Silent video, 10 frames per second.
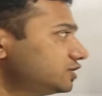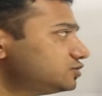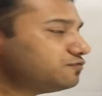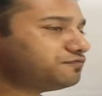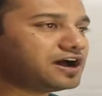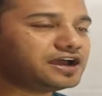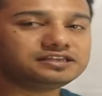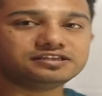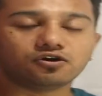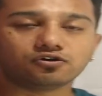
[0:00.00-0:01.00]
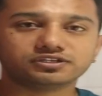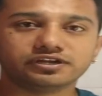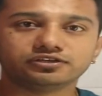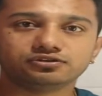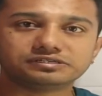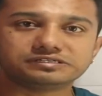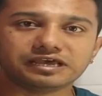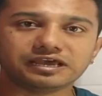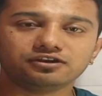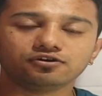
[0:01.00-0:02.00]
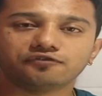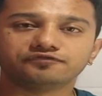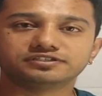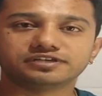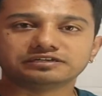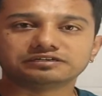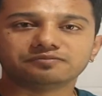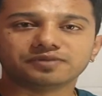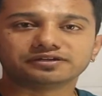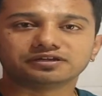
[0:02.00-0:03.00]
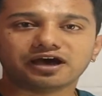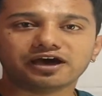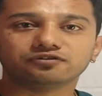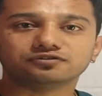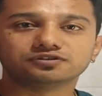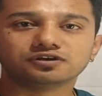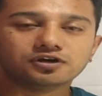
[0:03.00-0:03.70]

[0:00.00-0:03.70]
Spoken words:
is to find the oxidation state of the central metal ions.